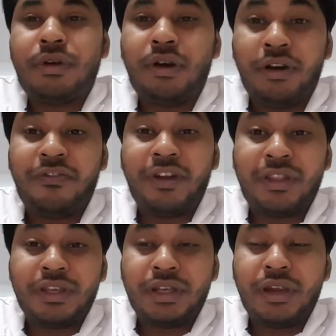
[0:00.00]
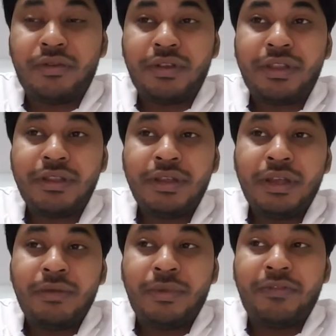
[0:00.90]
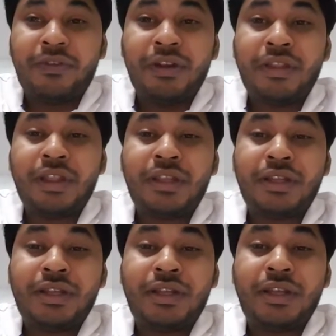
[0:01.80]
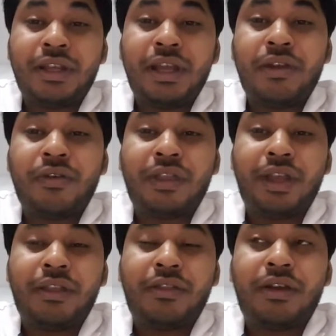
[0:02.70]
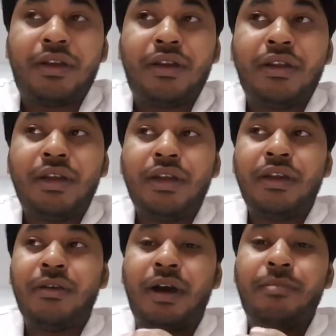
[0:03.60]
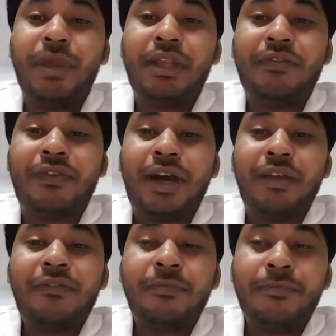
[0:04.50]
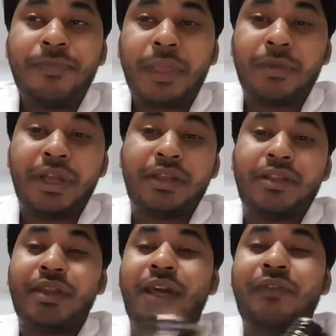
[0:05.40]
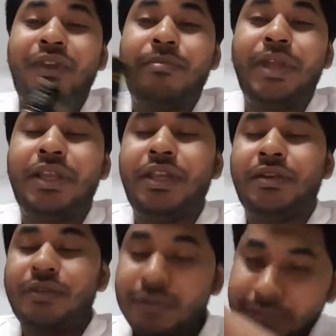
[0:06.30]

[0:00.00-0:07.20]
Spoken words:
Versace Eros, but Versace Eros has got a minty vibe, but it doesn't have any mint here.